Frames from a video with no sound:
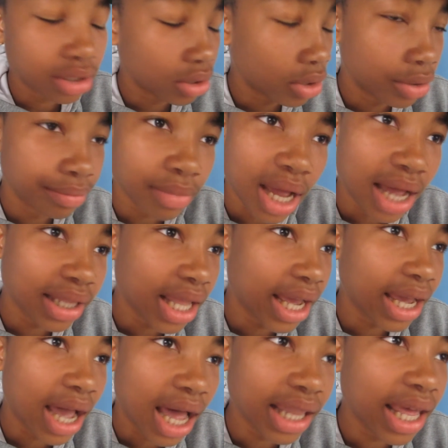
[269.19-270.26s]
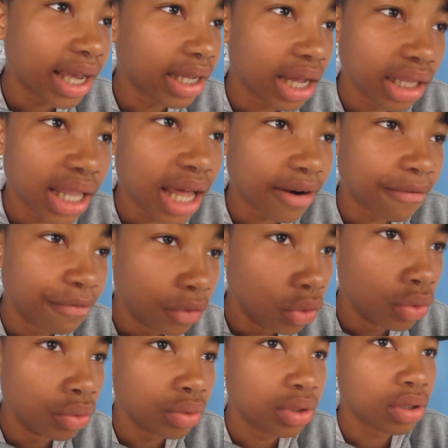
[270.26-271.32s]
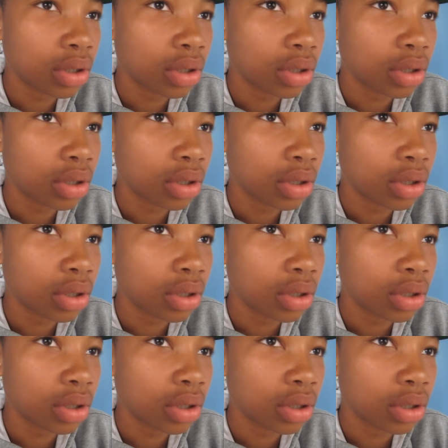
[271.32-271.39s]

So I like I like a lot of food.